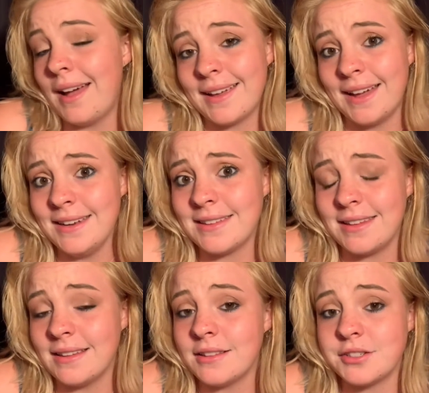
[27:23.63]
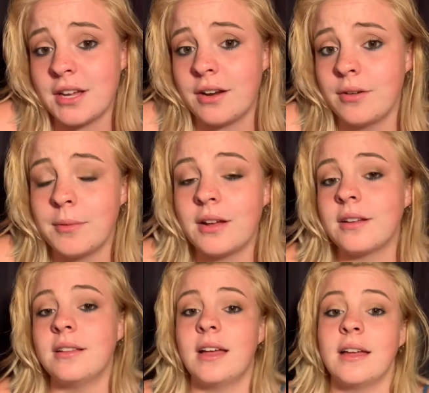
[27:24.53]
kind of dig the shadow, I'm not
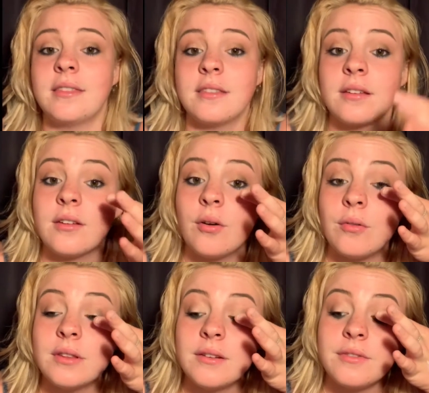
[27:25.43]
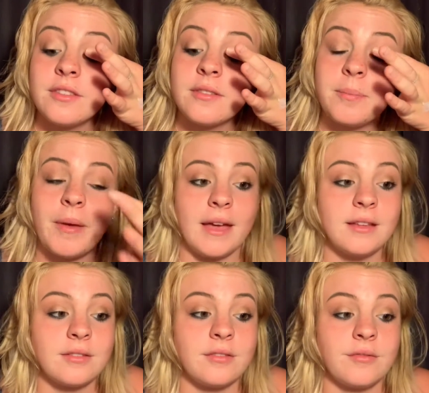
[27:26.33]
gonna lie. The golden
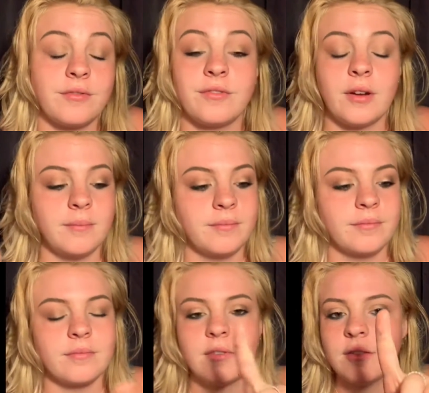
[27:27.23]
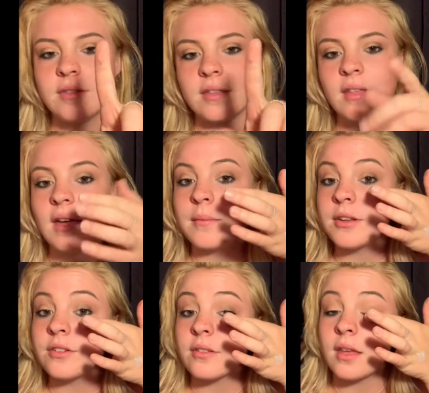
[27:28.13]
specks from, do you see that, how
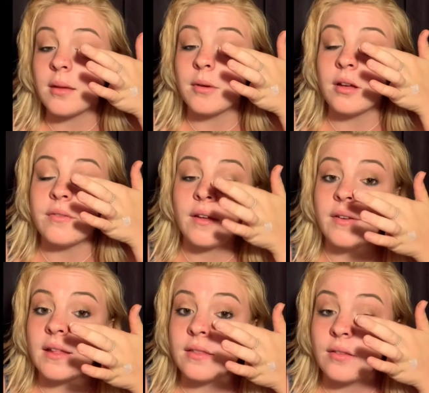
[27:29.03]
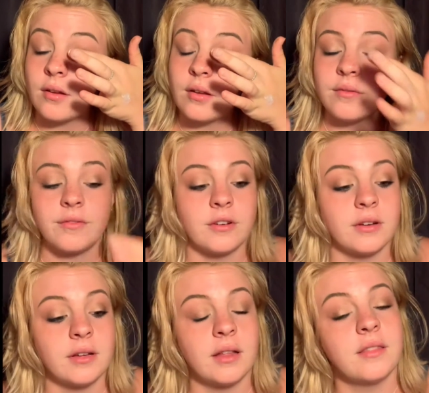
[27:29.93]
much just came off? I've had this on
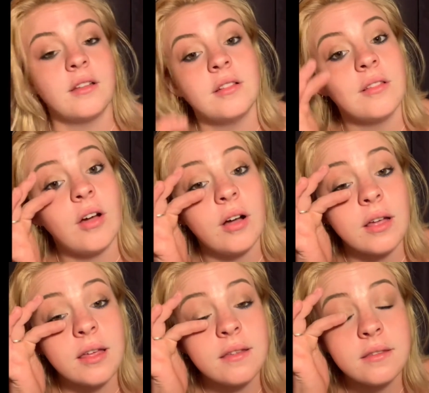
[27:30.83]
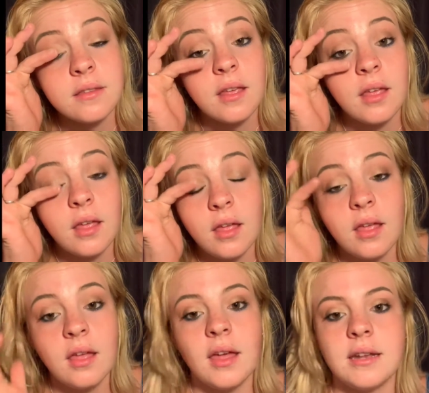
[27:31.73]
for the longest
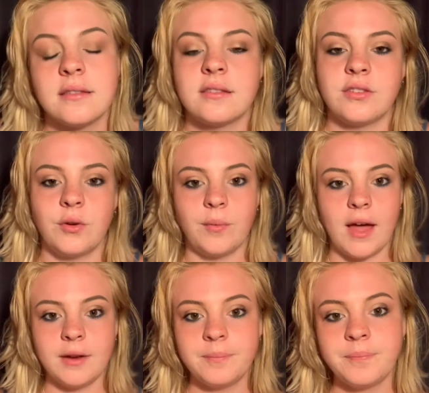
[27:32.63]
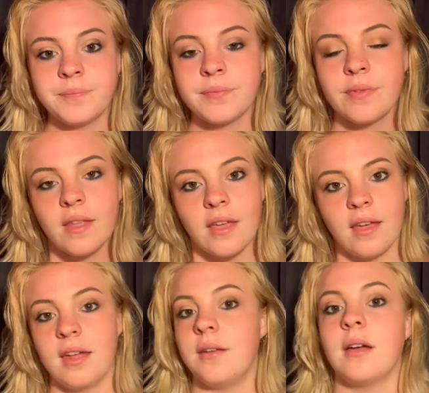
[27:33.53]
and it's still wet.
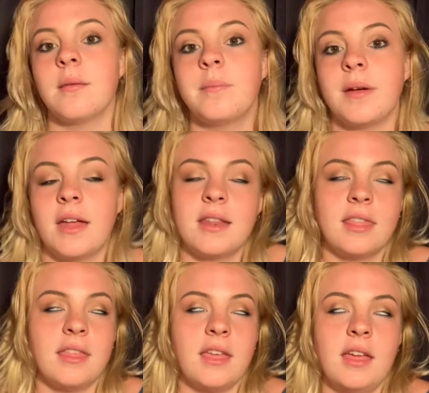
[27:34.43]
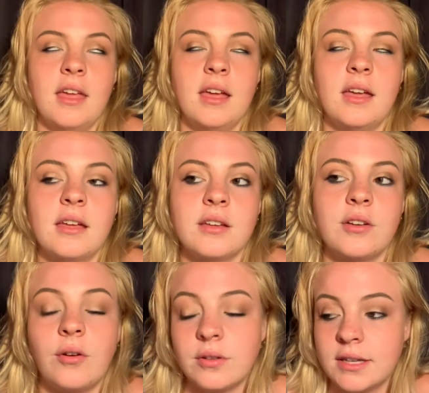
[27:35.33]
Anyway, but the
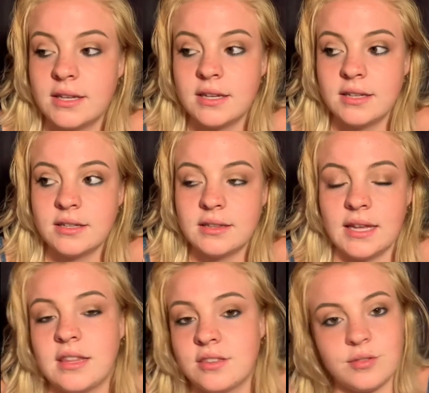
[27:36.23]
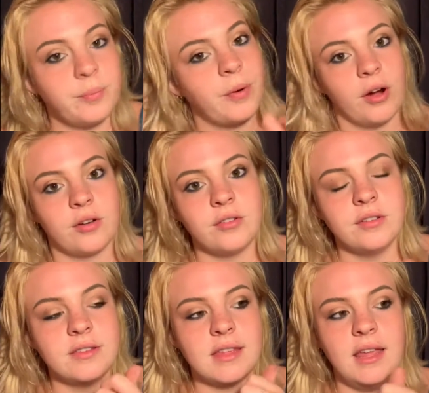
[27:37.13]
golden like
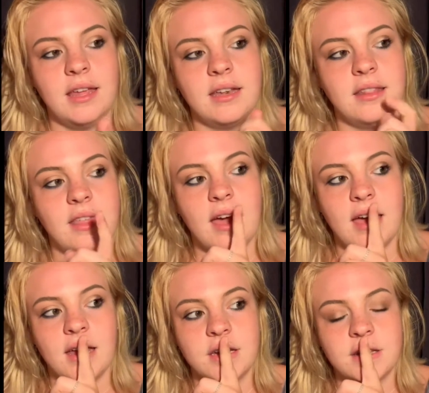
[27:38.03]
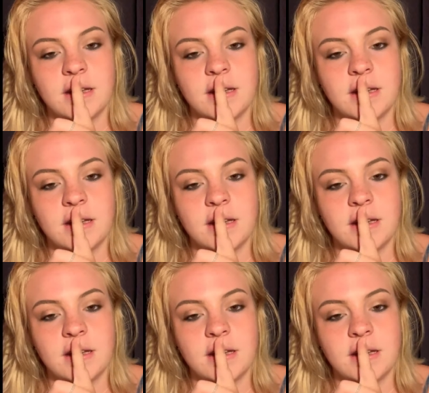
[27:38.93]
sparkles in that,